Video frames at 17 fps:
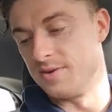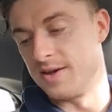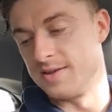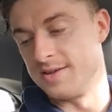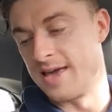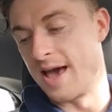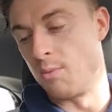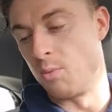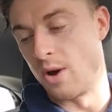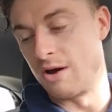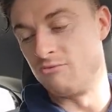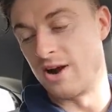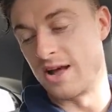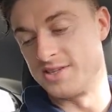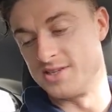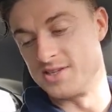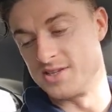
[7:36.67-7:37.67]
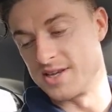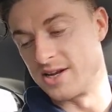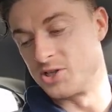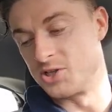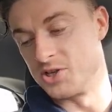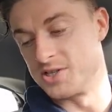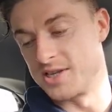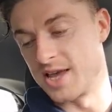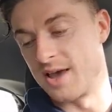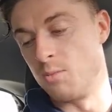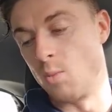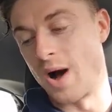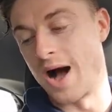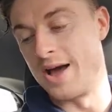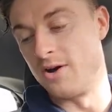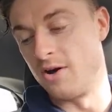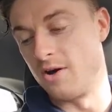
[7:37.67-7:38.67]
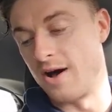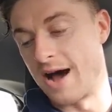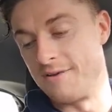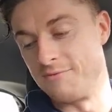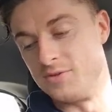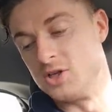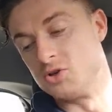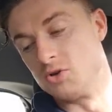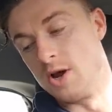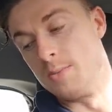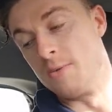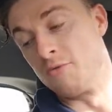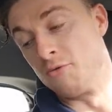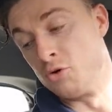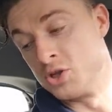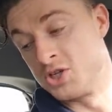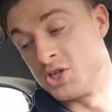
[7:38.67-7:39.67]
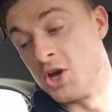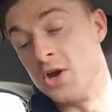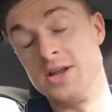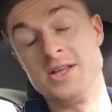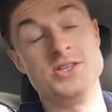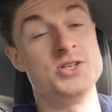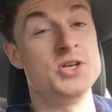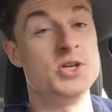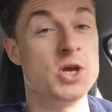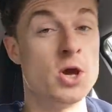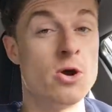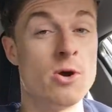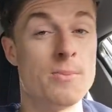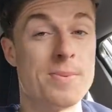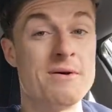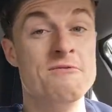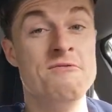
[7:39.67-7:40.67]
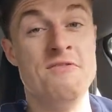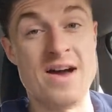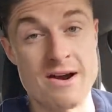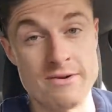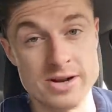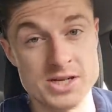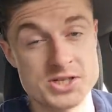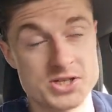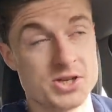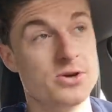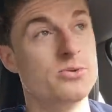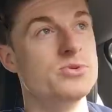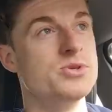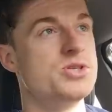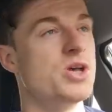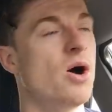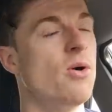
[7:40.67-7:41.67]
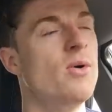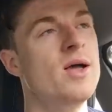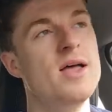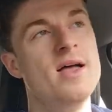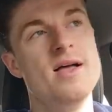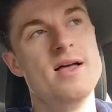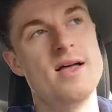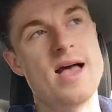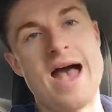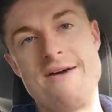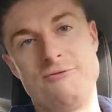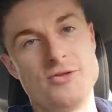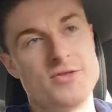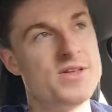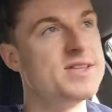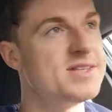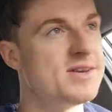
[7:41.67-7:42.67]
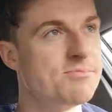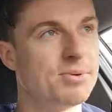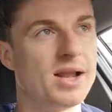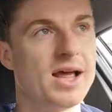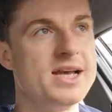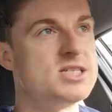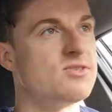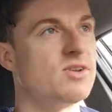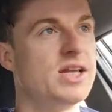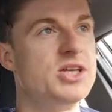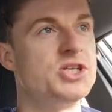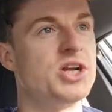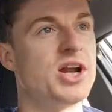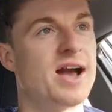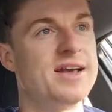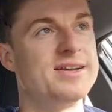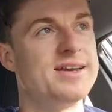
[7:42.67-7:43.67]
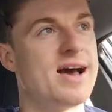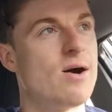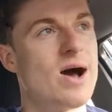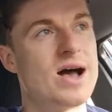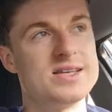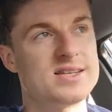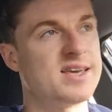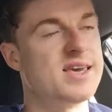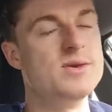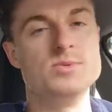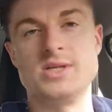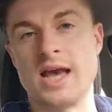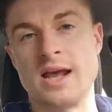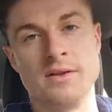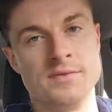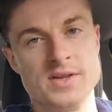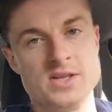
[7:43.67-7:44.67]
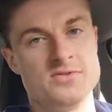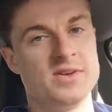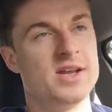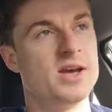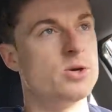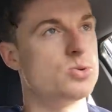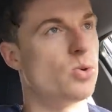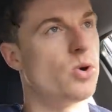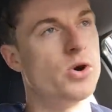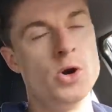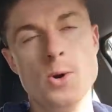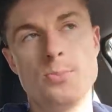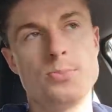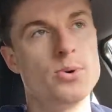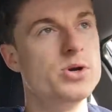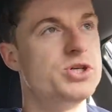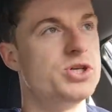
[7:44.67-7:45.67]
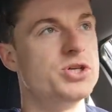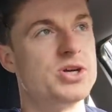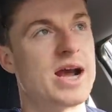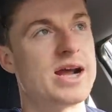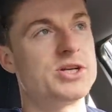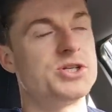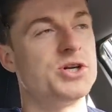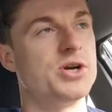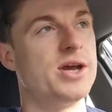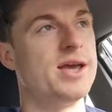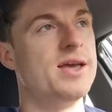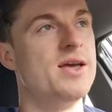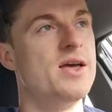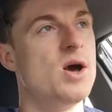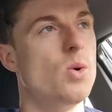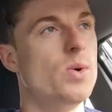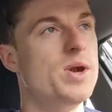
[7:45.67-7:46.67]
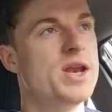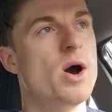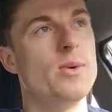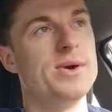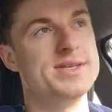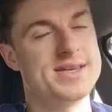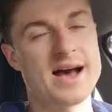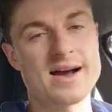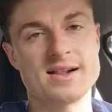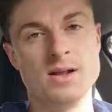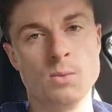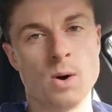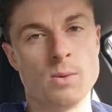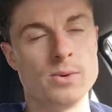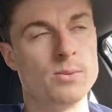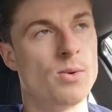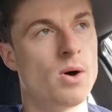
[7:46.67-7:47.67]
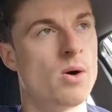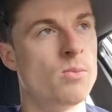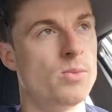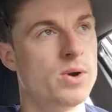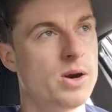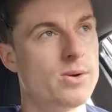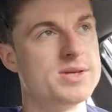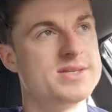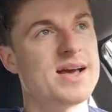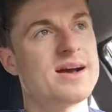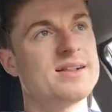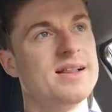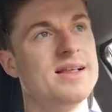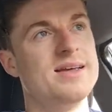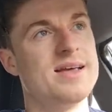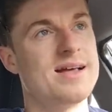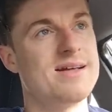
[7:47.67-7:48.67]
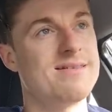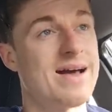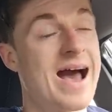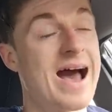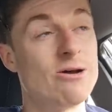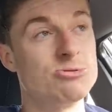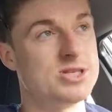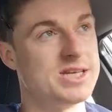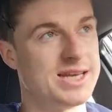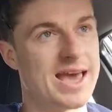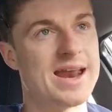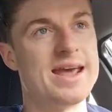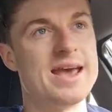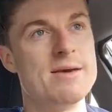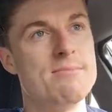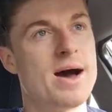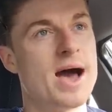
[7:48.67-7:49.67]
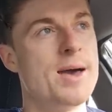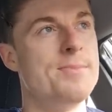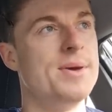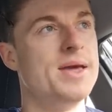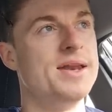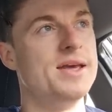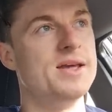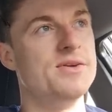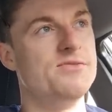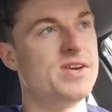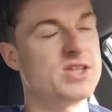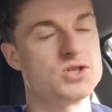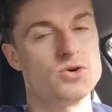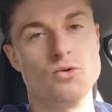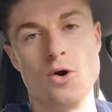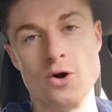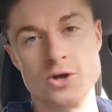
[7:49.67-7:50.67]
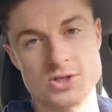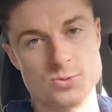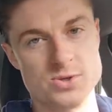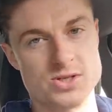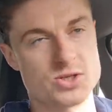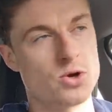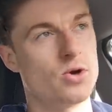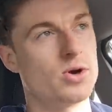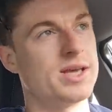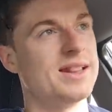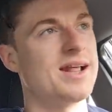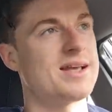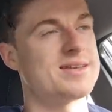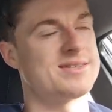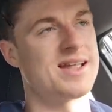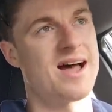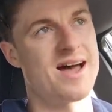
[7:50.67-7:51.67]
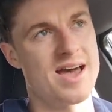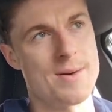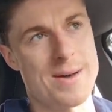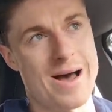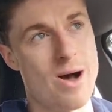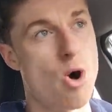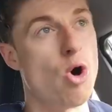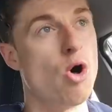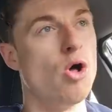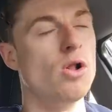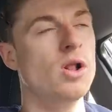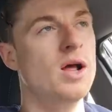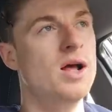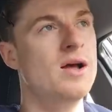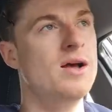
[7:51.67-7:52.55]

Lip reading: yeah, what Rad's essentially saying, why not have the dream of returning to Europe very soon? So everything's in place for Leeds United now. As I keep saying on these videos, we're on an upward trajectory. We know exactly what we want. We know exactly how to get it, in my opinion. Victor Orta was talking last night about all